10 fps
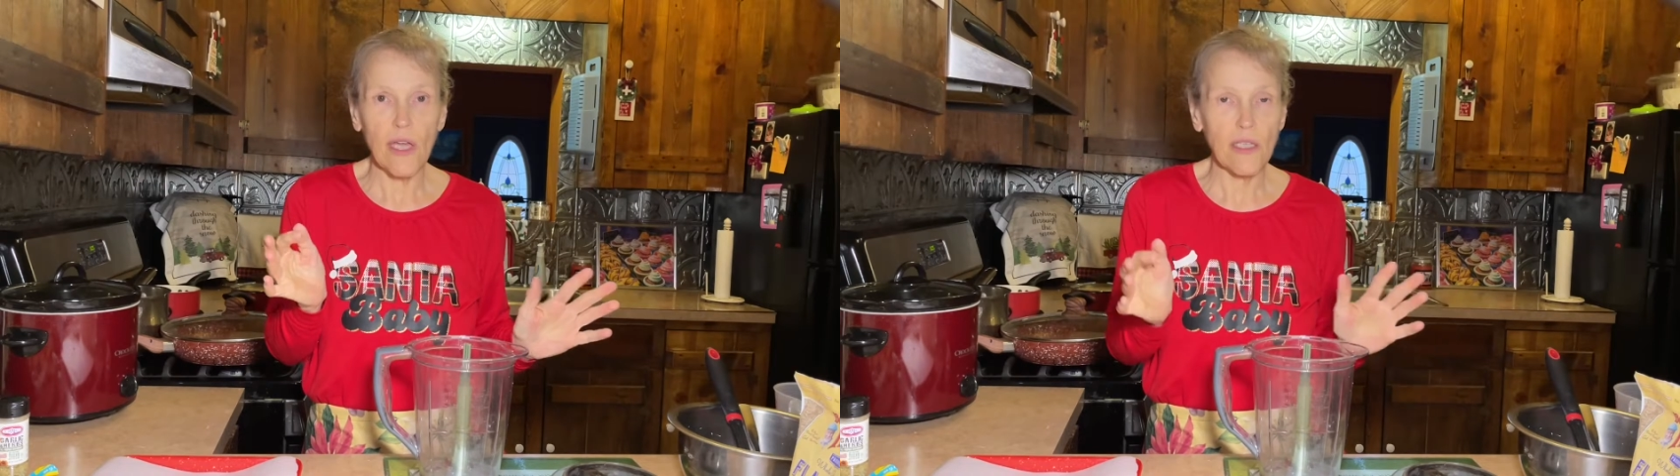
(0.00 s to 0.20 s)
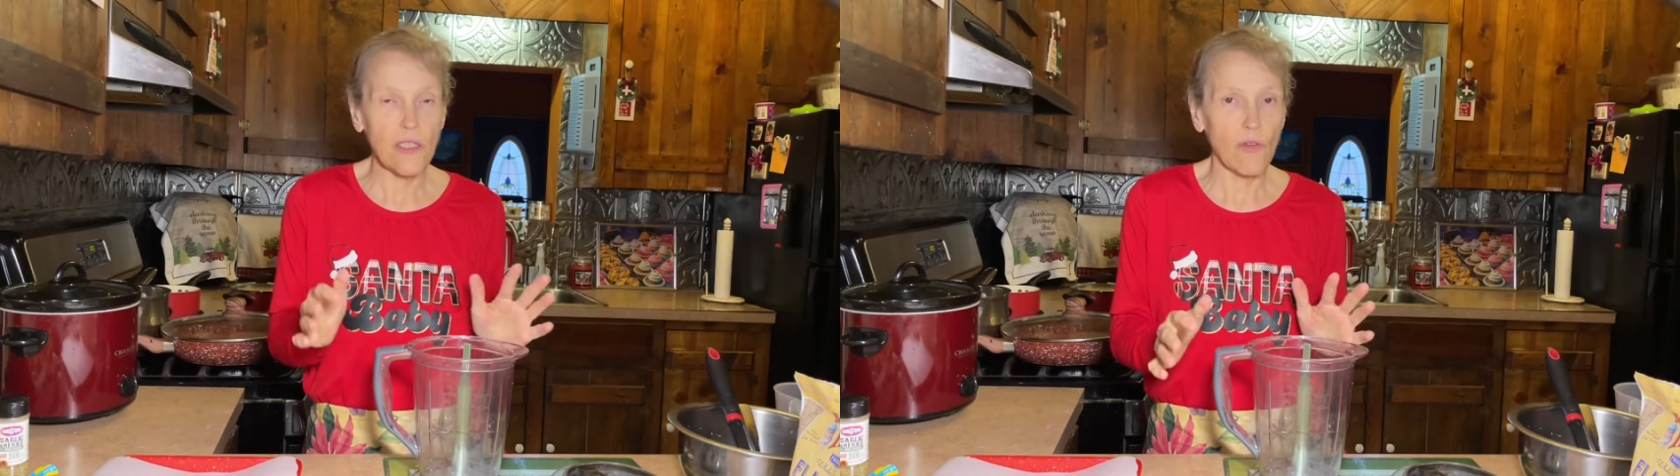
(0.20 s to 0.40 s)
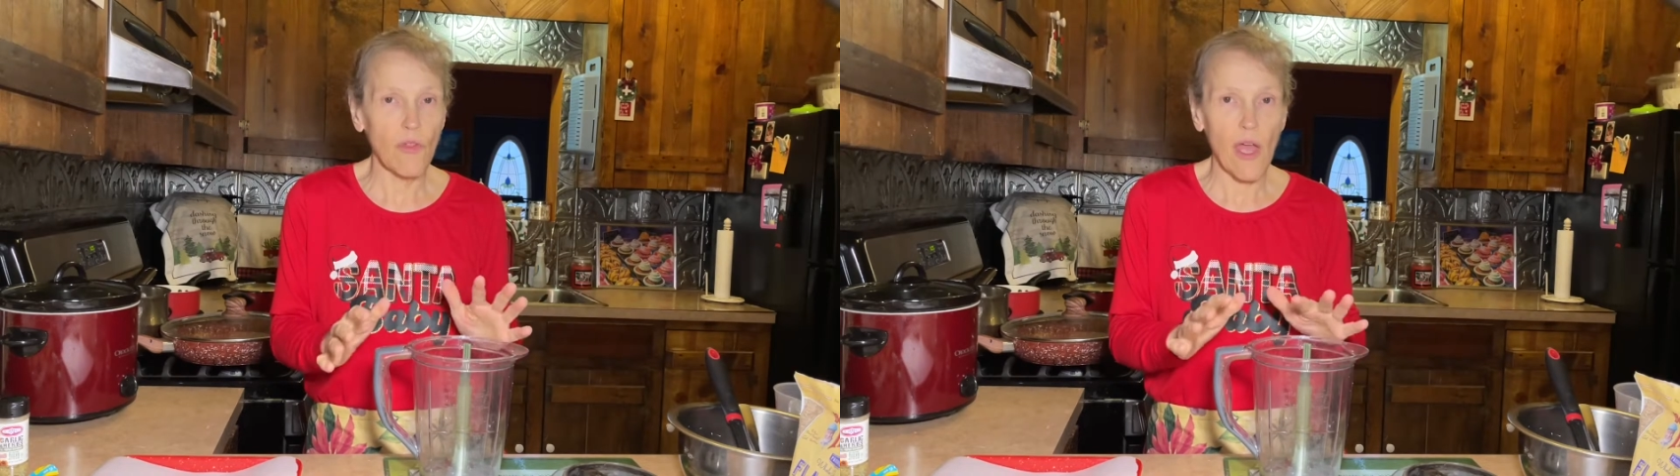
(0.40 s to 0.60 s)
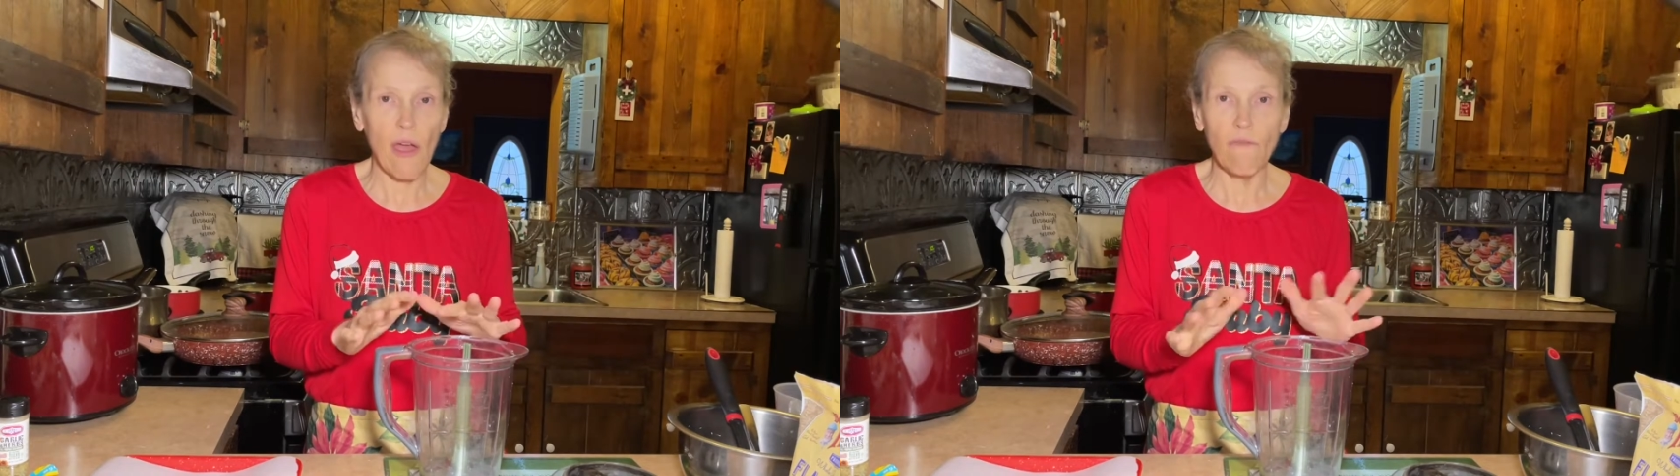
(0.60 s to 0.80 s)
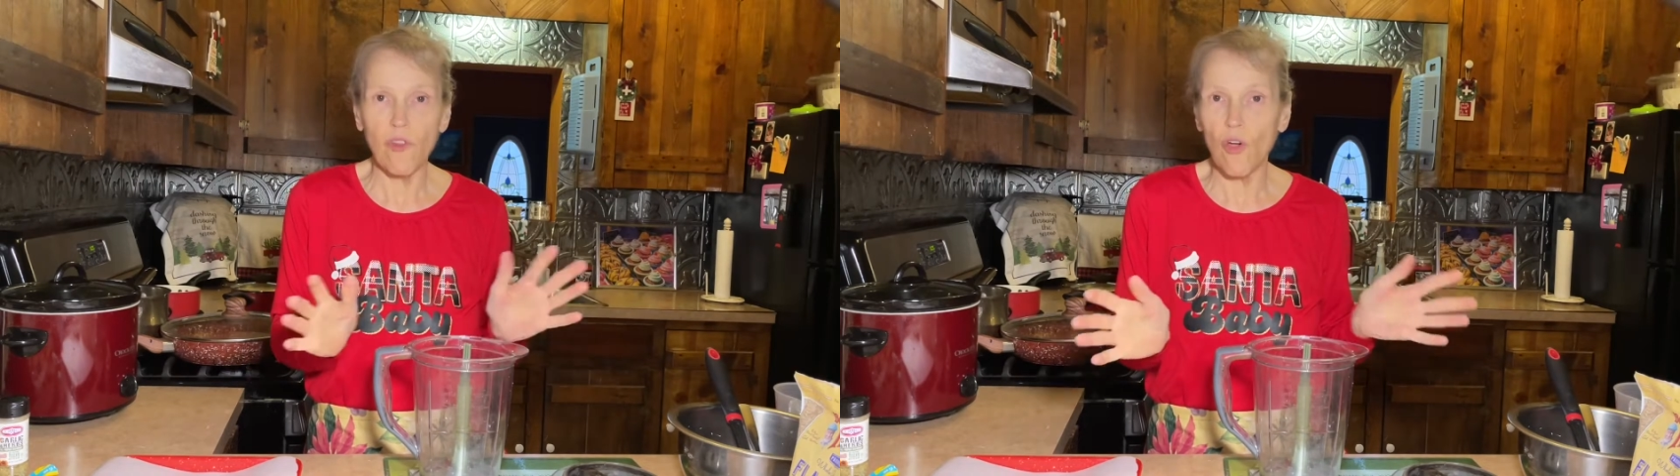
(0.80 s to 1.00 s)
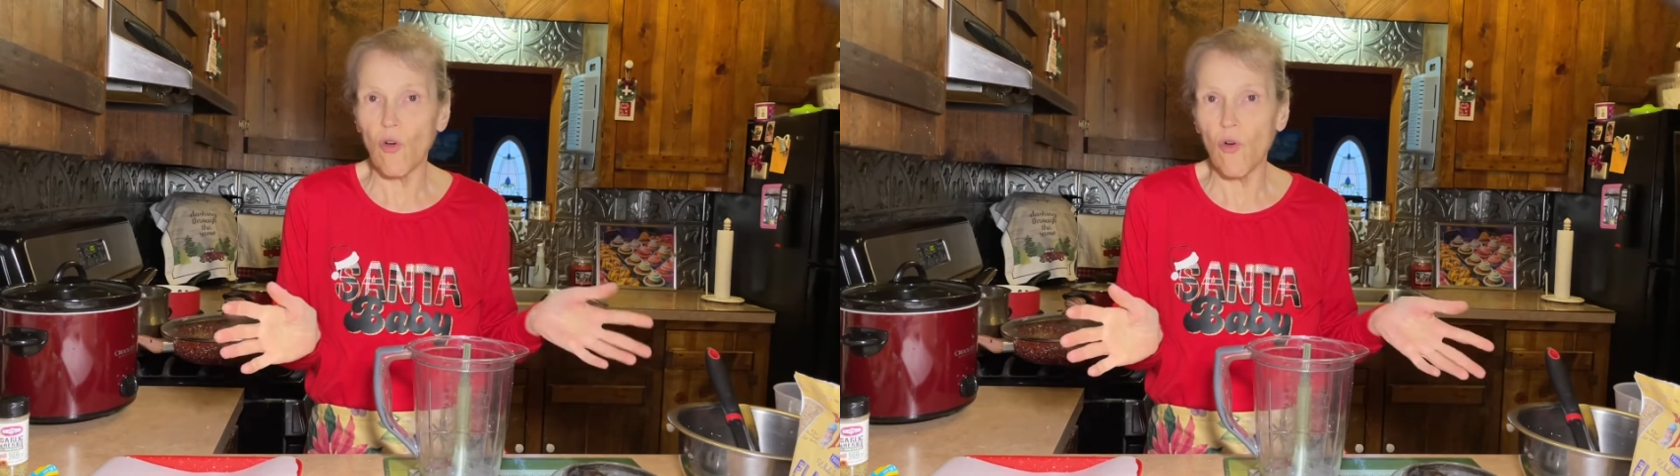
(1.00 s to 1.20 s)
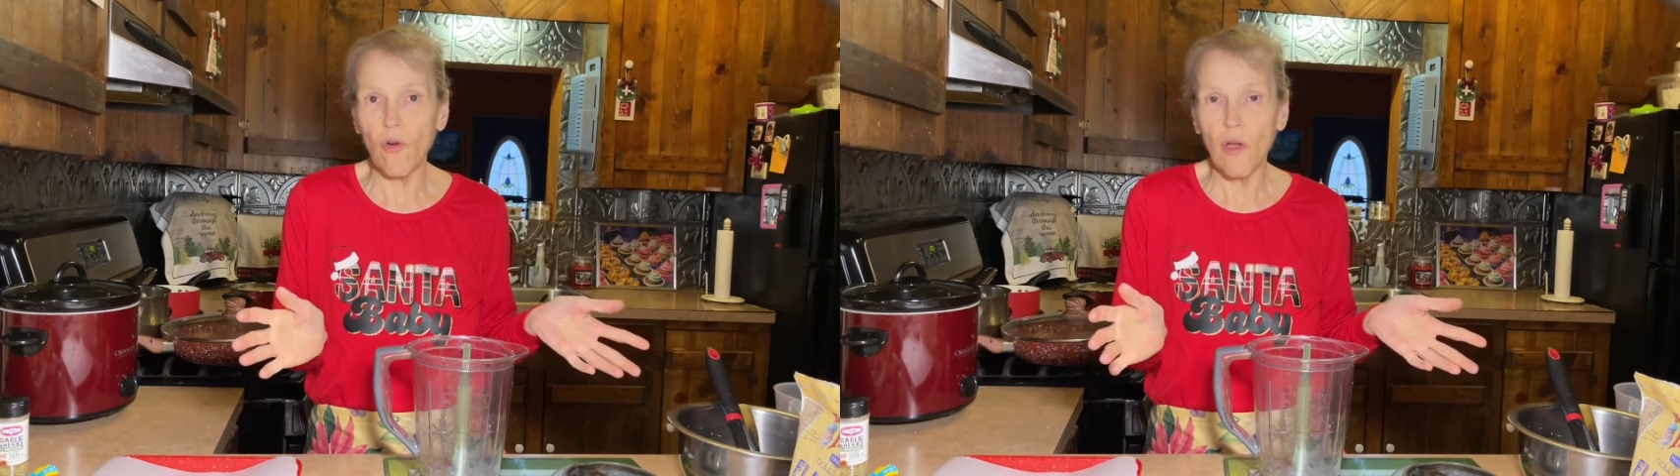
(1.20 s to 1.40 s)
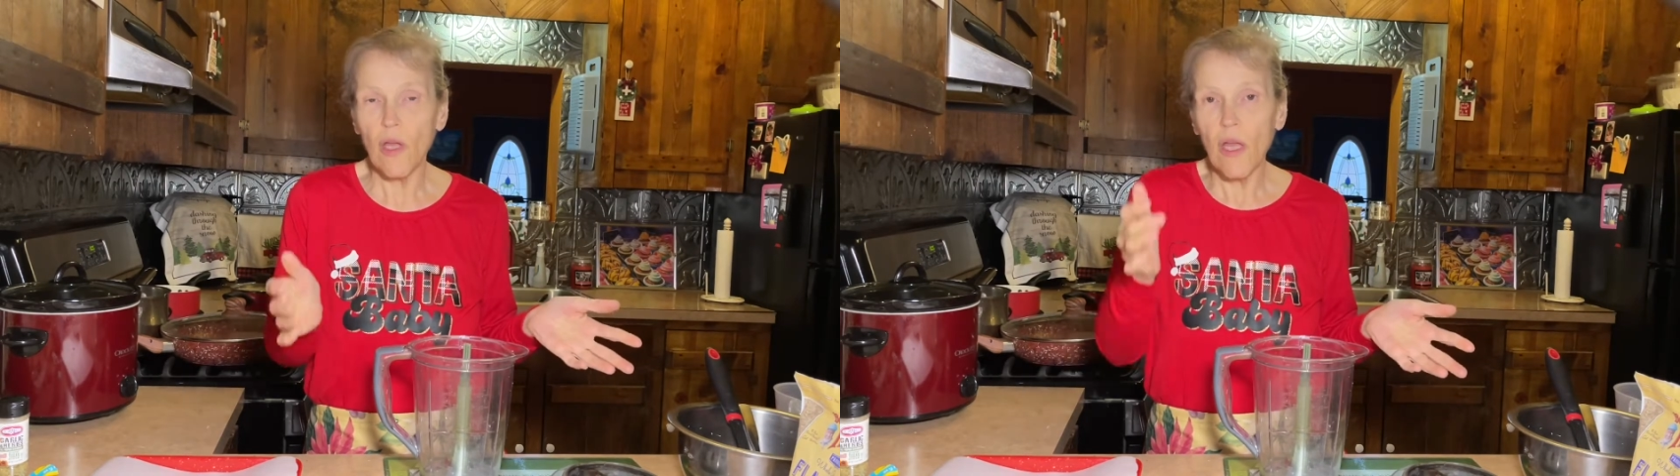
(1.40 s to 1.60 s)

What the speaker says: So they have no